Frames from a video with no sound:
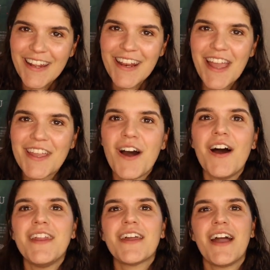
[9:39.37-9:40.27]
An
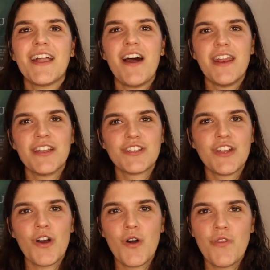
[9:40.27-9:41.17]
iconic show